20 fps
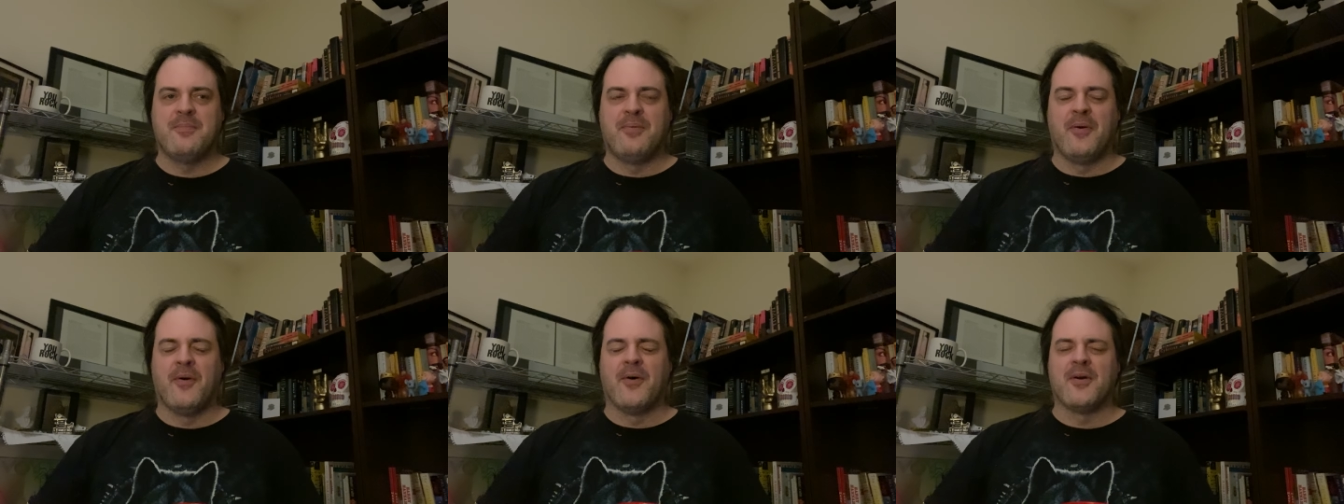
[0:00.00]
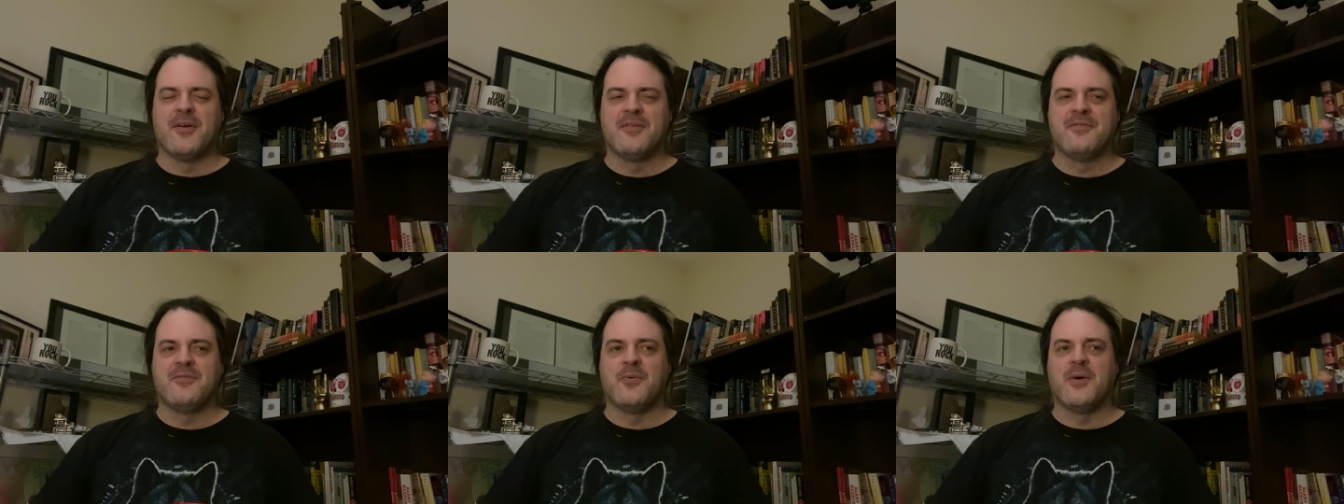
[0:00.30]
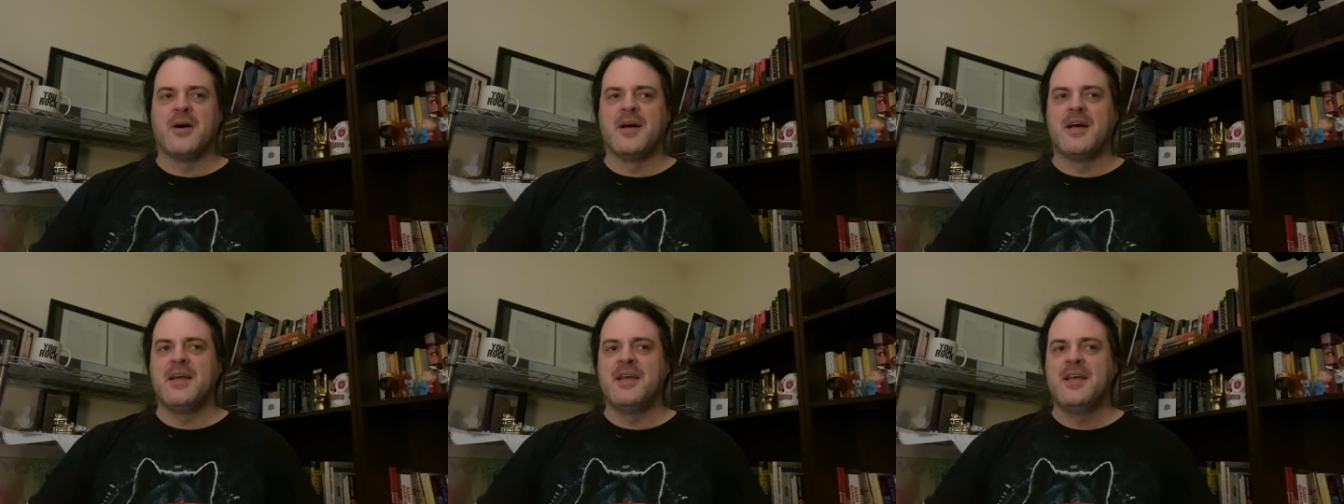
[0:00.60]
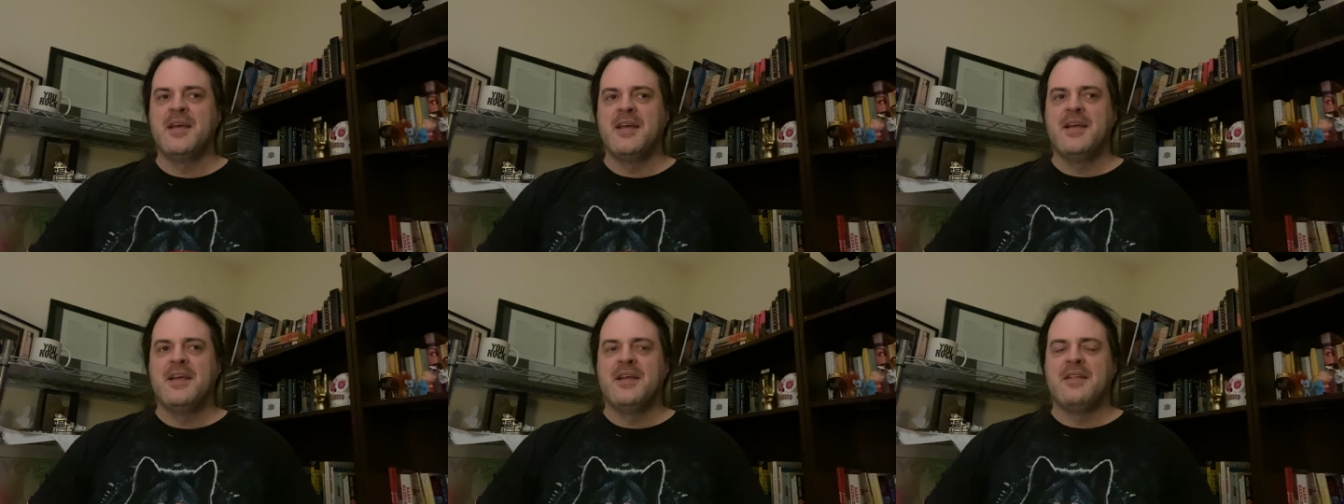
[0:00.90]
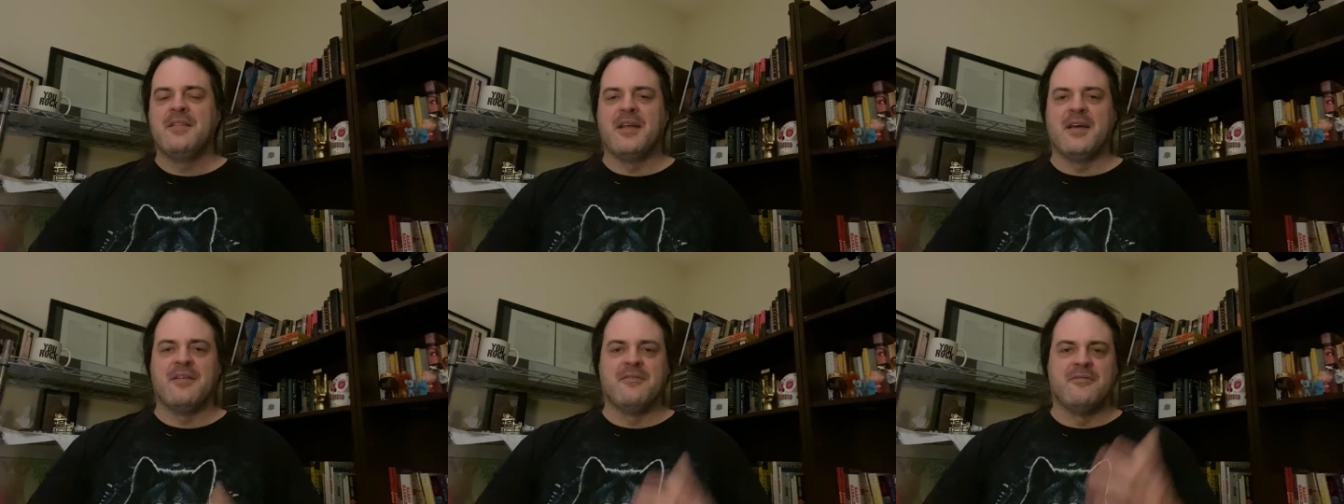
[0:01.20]
part of why
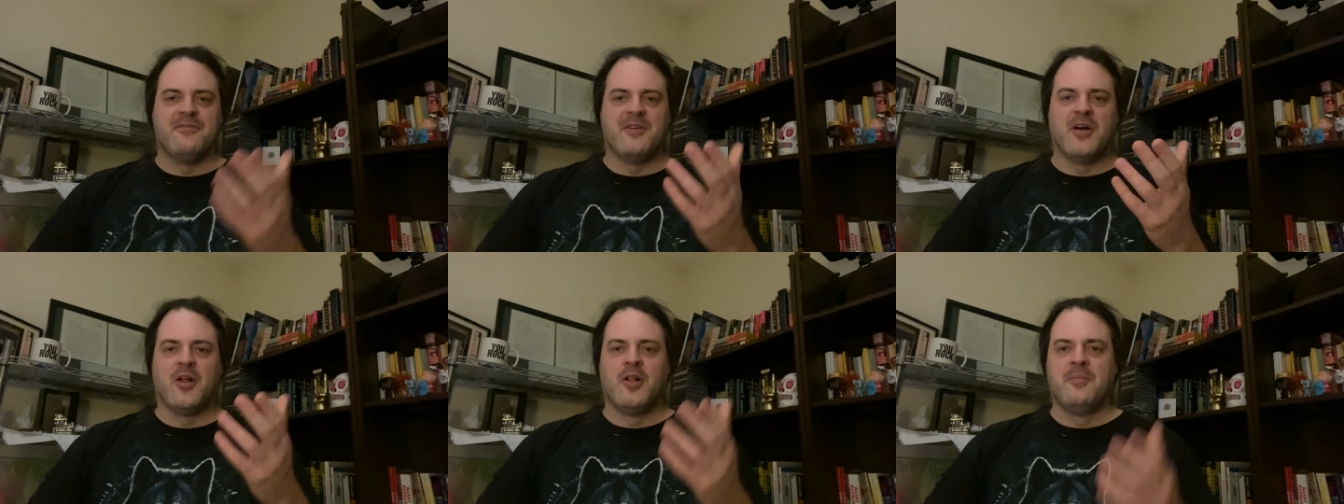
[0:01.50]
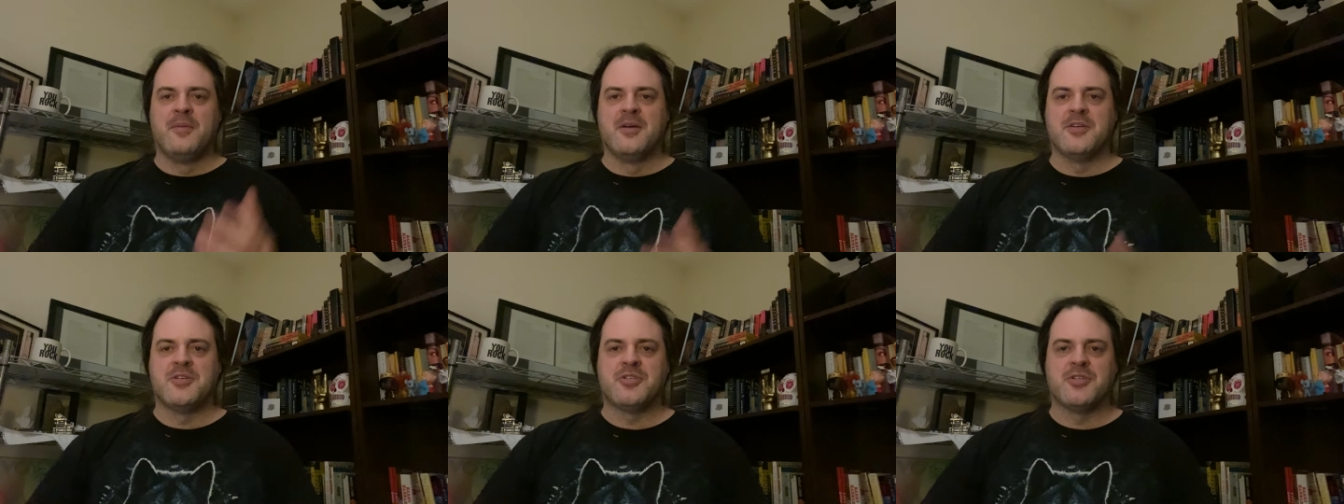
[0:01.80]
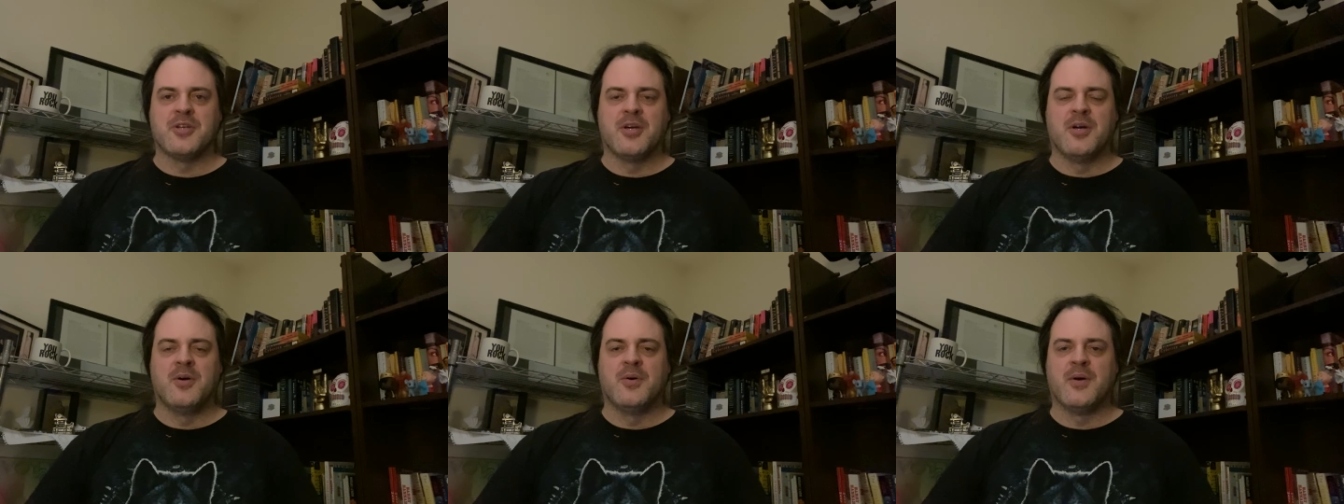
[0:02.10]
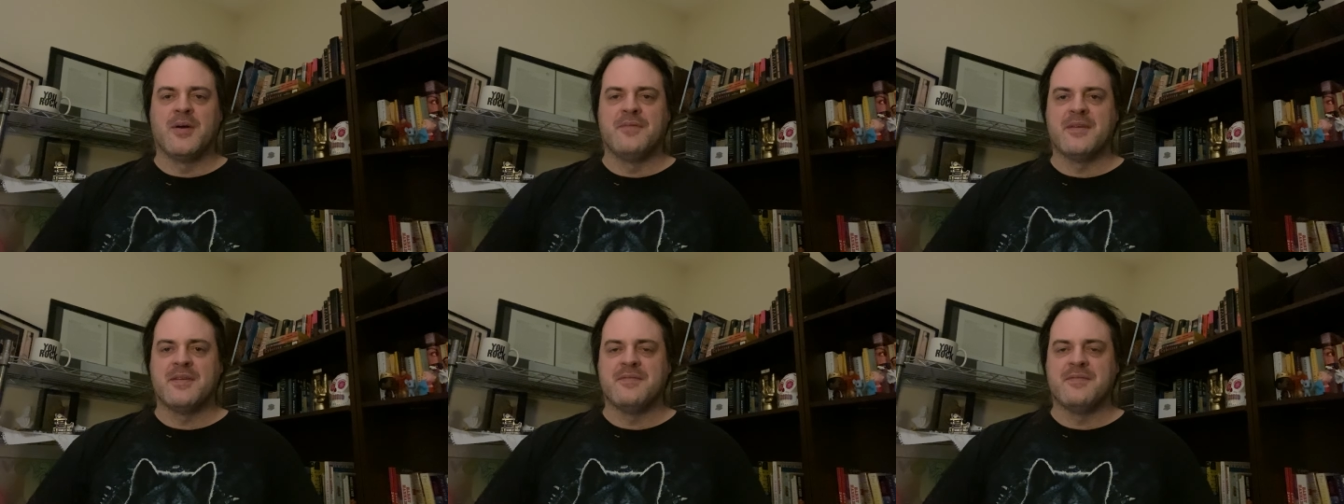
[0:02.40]
that Velma show I've,